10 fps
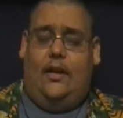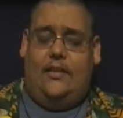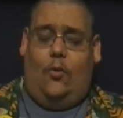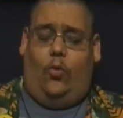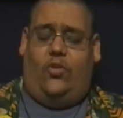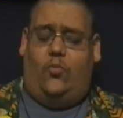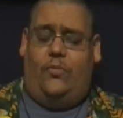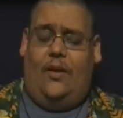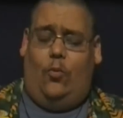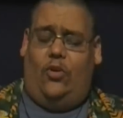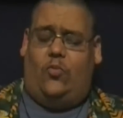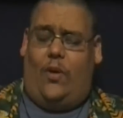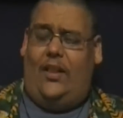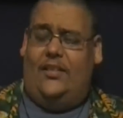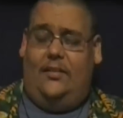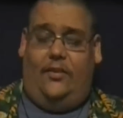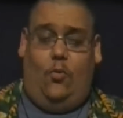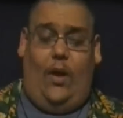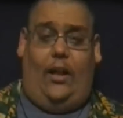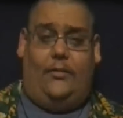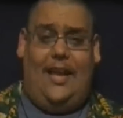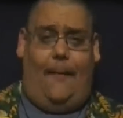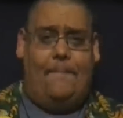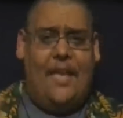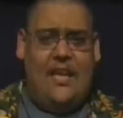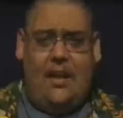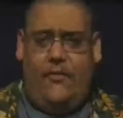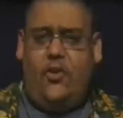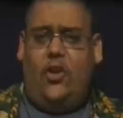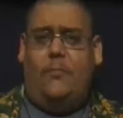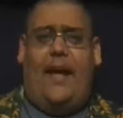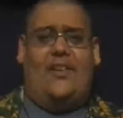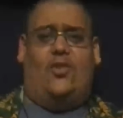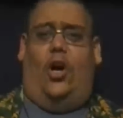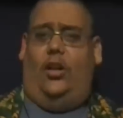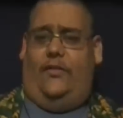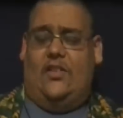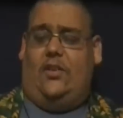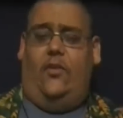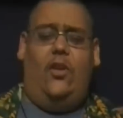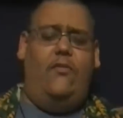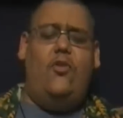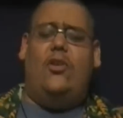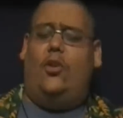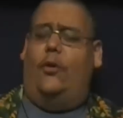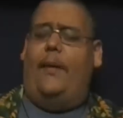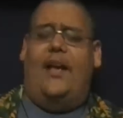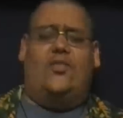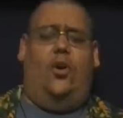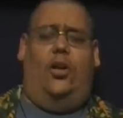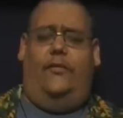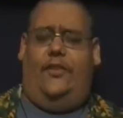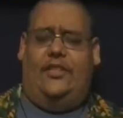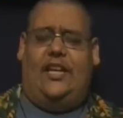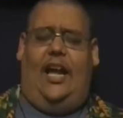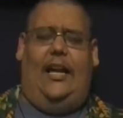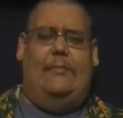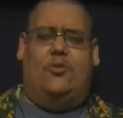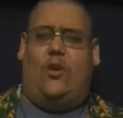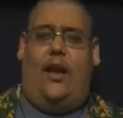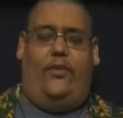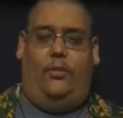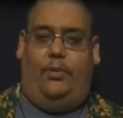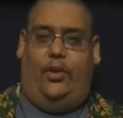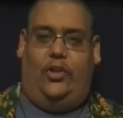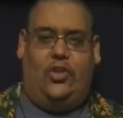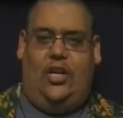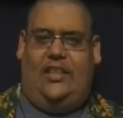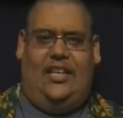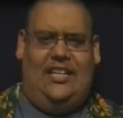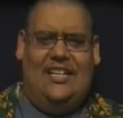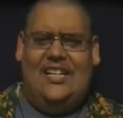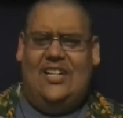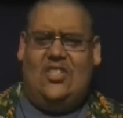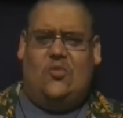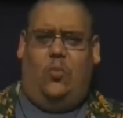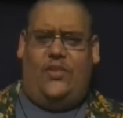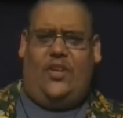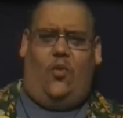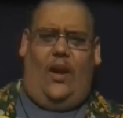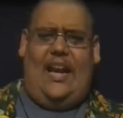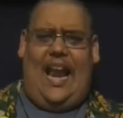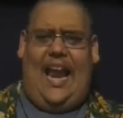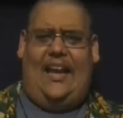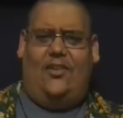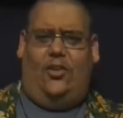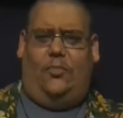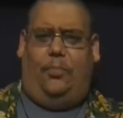That worked relatively well. Now, if you can look past all of this, I mean, if you can look past all of the time travel bullshit that just wasn't quite handled